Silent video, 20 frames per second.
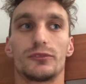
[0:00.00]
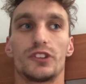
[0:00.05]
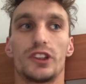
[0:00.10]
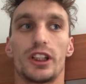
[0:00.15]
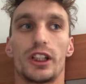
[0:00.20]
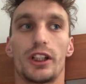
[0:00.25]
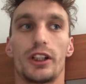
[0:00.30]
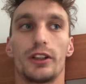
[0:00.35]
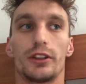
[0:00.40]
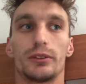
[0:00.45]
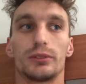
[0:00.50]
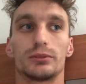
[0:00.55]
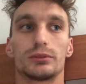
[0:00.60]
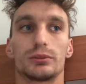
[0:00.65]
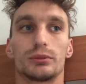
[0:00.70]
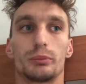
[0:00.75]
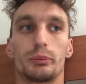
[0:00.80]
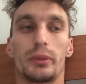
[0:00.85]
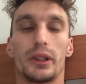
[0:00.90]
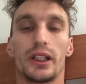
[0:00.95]
you know,
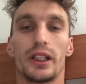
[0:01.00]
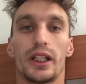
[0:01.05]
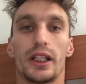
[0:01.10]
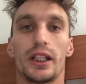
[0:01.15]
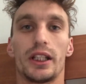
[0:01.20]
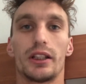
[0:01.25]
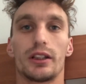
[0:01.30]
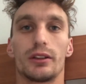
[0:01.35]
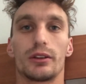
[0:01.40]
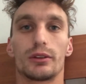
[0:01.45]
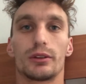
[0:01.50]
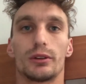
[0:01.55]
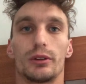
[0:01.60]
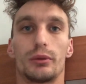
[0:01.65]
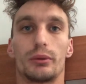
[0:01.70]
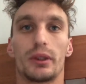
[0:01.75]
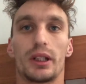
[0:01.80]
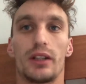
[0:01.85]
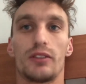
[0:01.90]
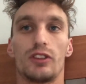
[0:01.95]
been hit
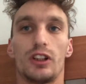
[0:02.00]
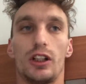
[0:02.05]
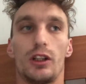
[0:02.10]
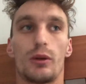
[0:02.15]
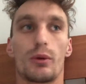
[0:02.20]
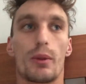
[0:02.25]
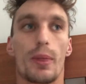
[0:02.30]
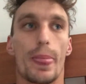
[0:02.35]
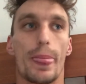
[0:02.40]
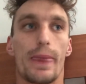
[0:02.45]
or whatever,